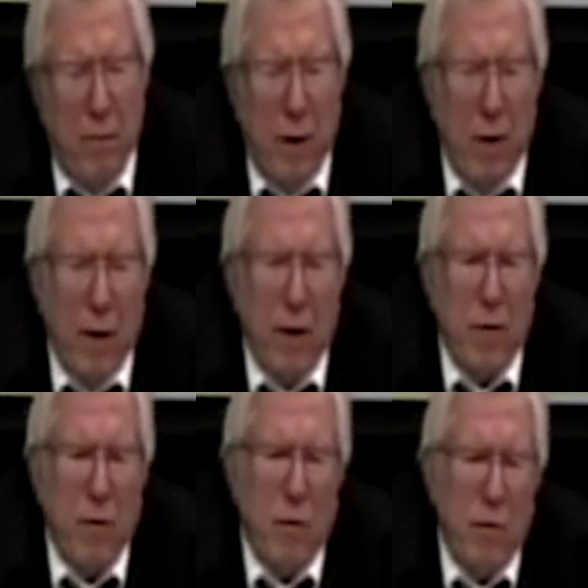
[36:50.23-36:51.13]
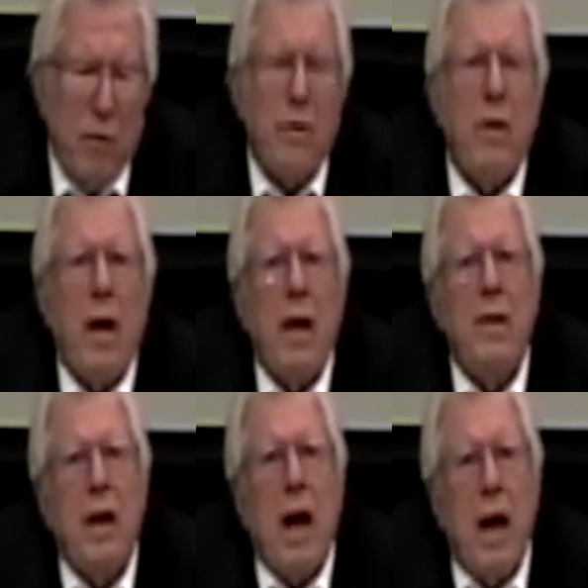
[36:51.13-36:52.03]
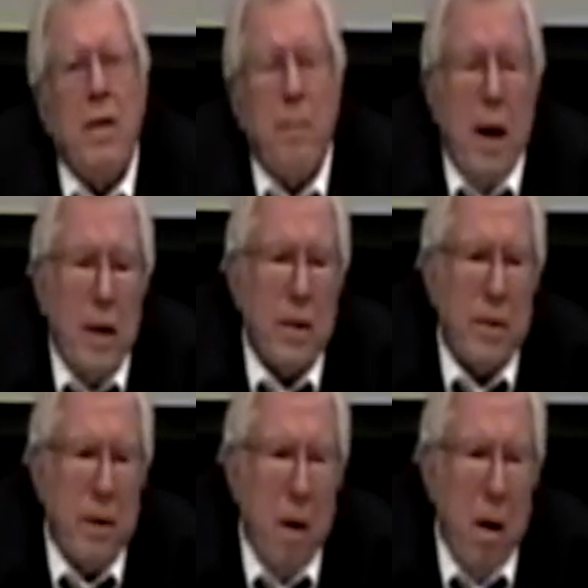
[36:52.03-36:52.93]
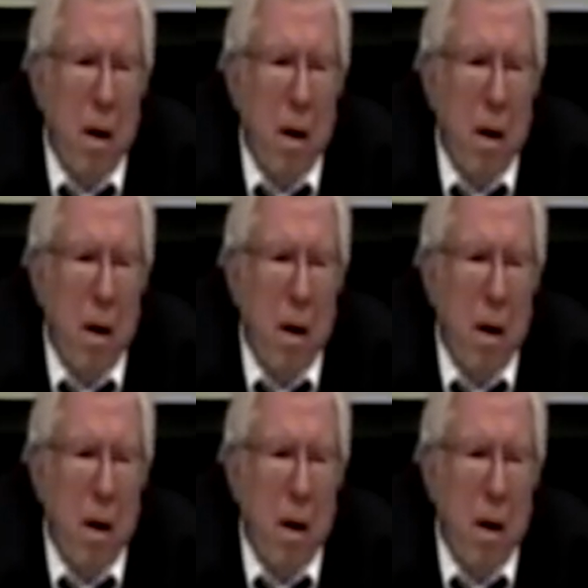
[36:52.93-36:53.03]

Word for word: in order to neutralize the gas masks,